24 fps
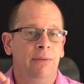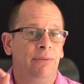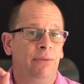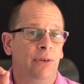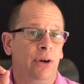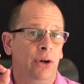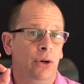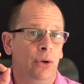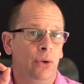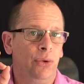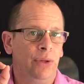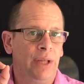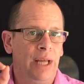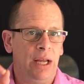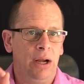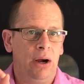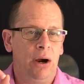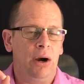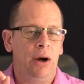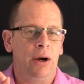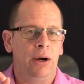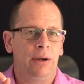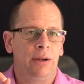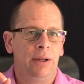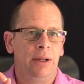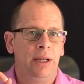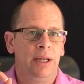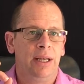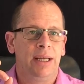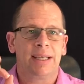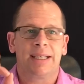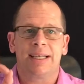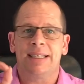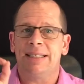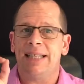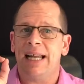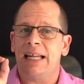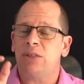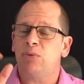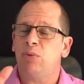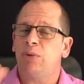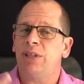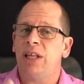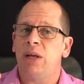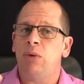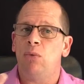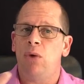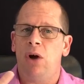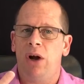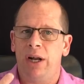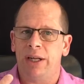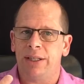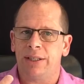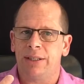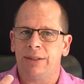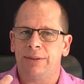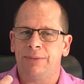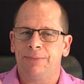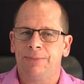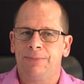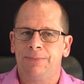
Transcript: for who they are, because that's what they want.